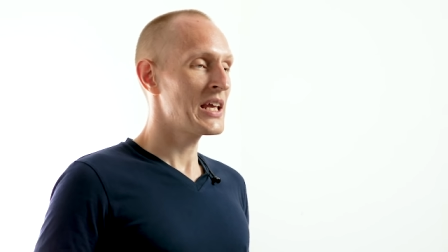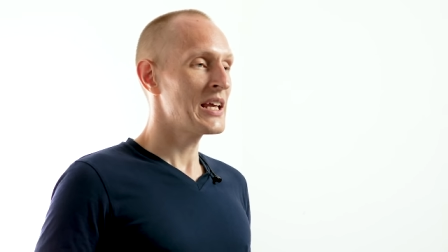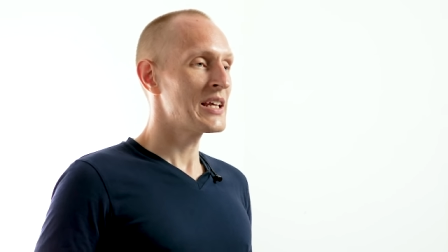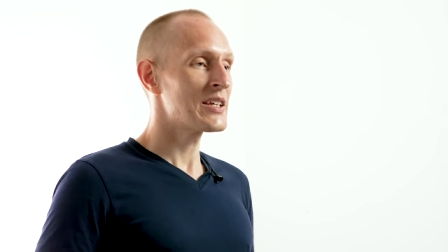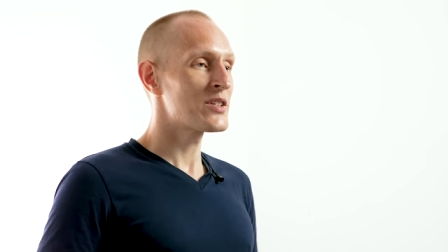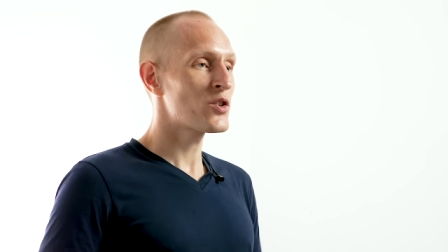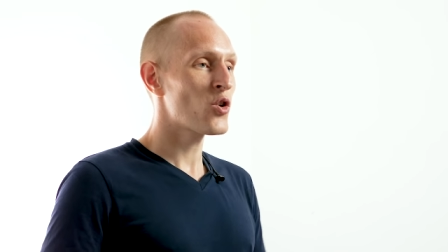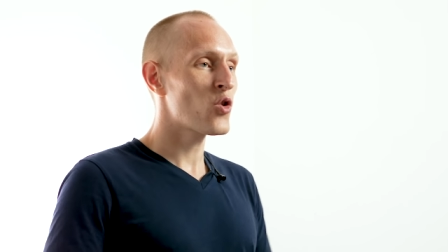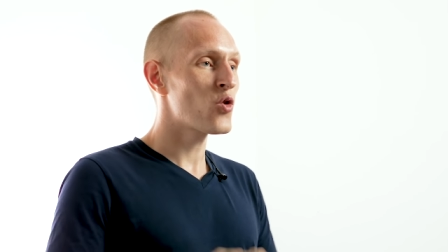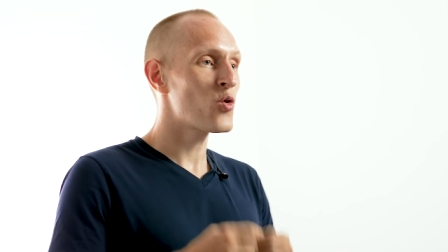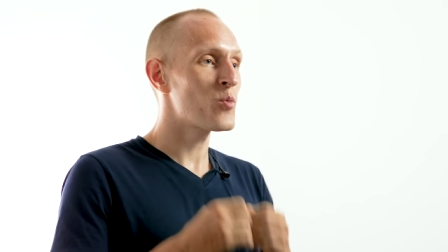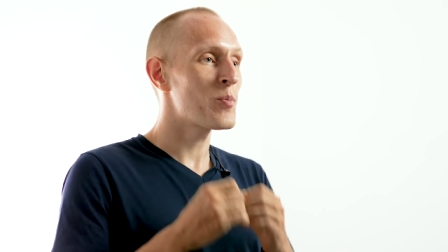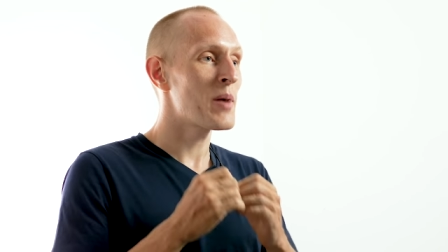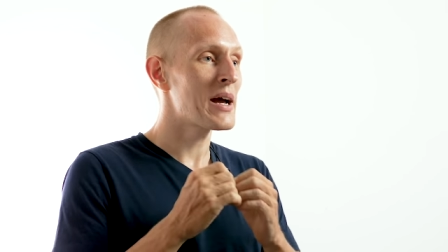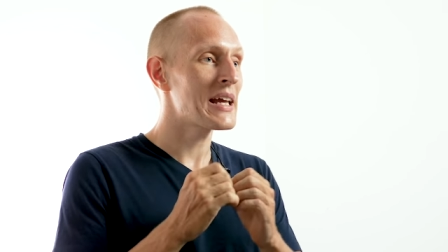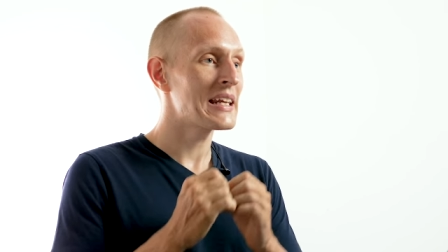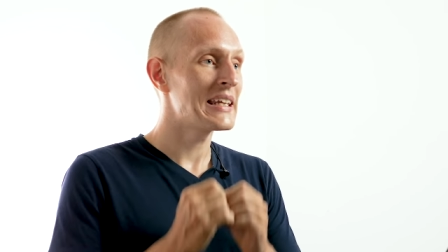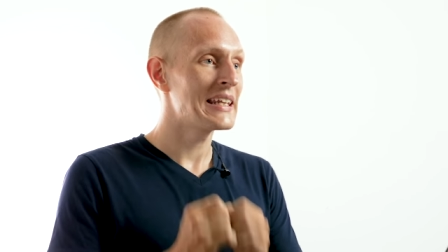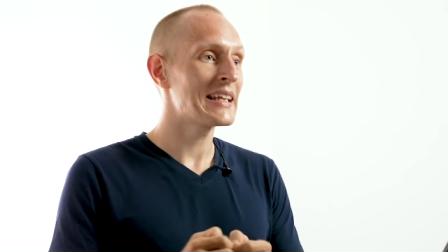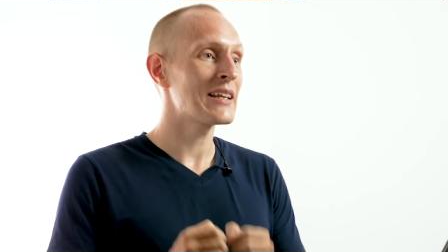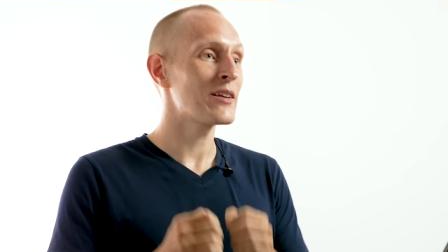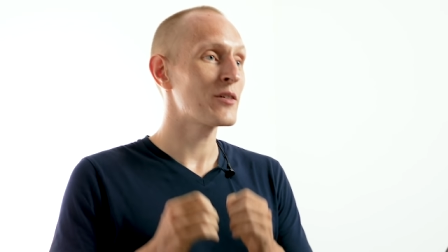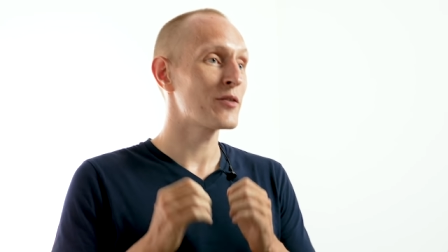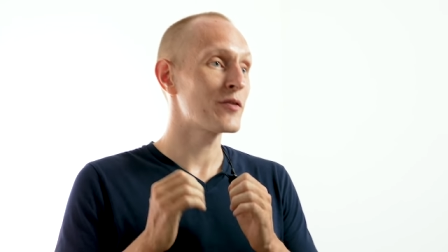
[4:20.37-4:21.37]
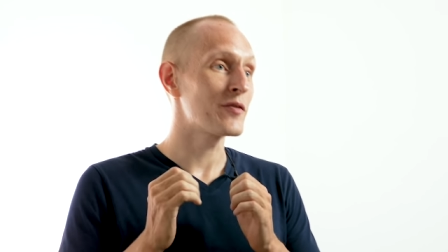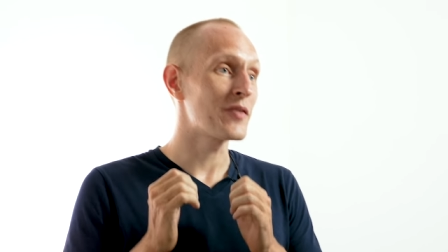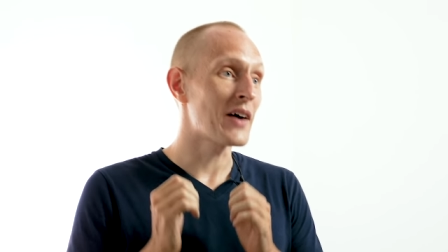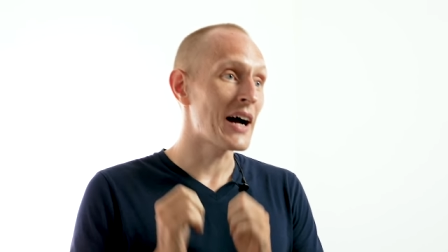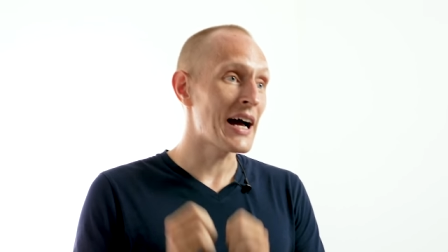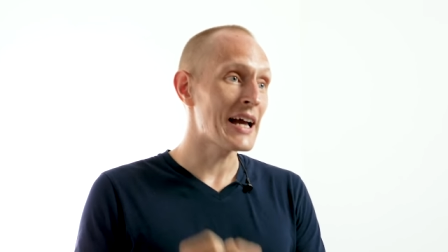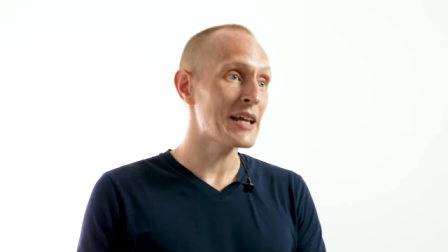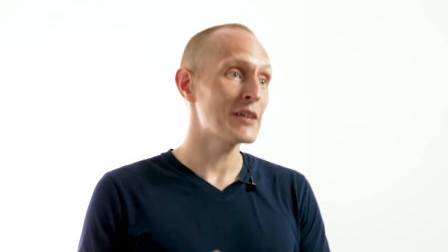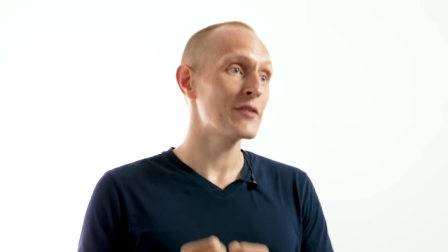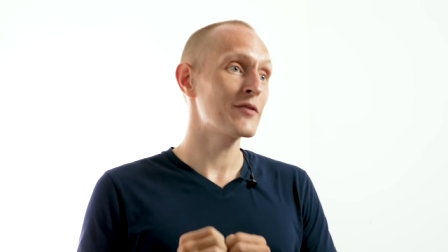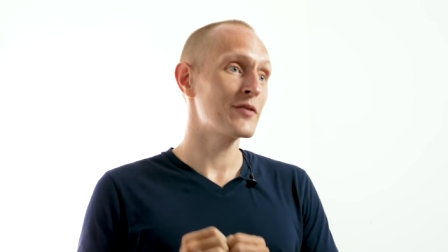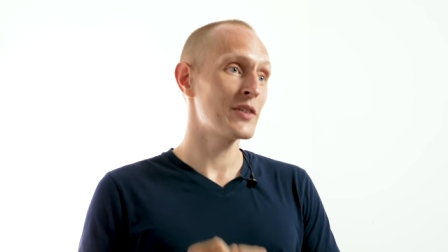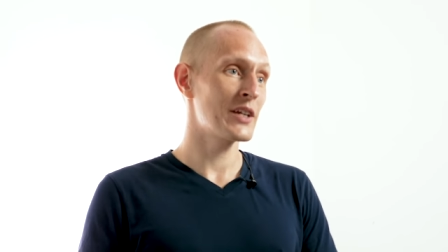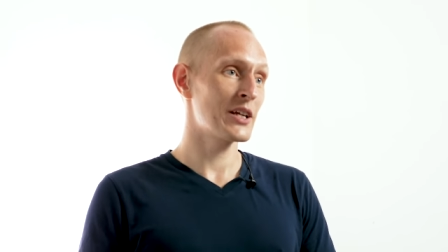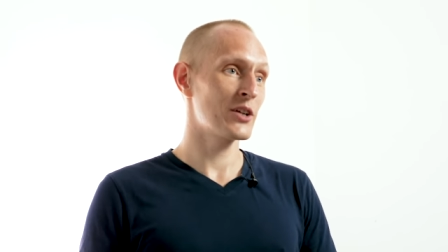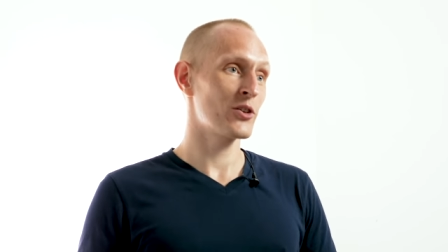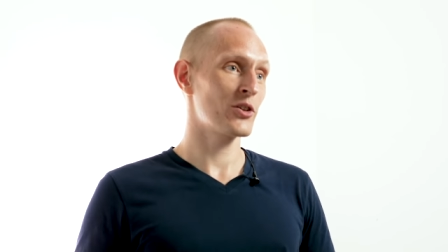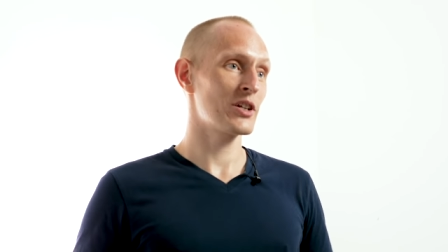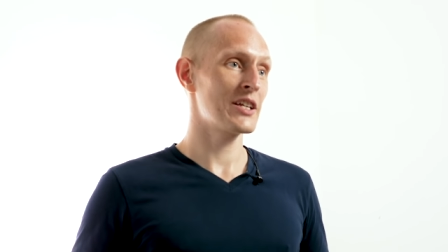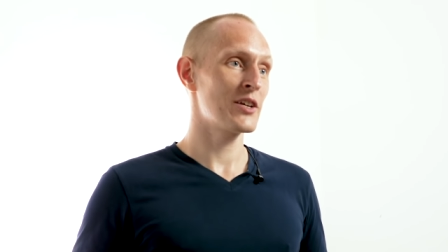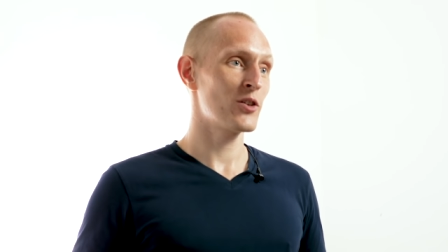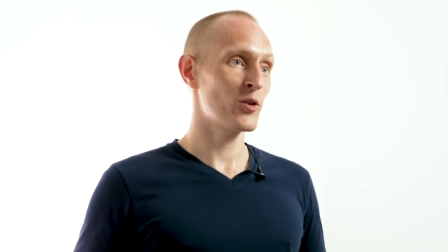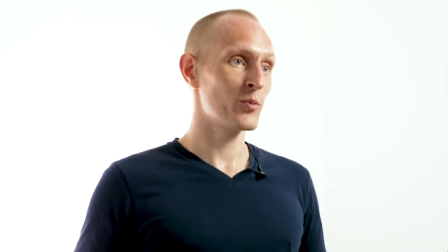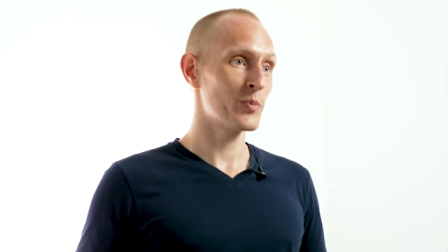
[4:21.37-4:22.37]
So my little five figure
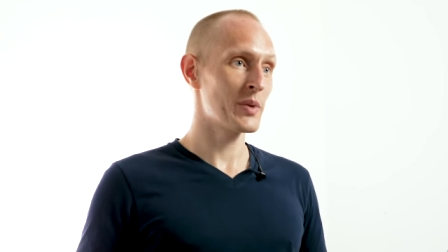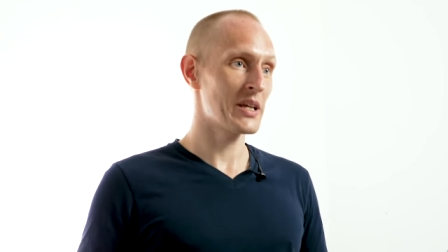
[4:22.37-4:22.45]
a year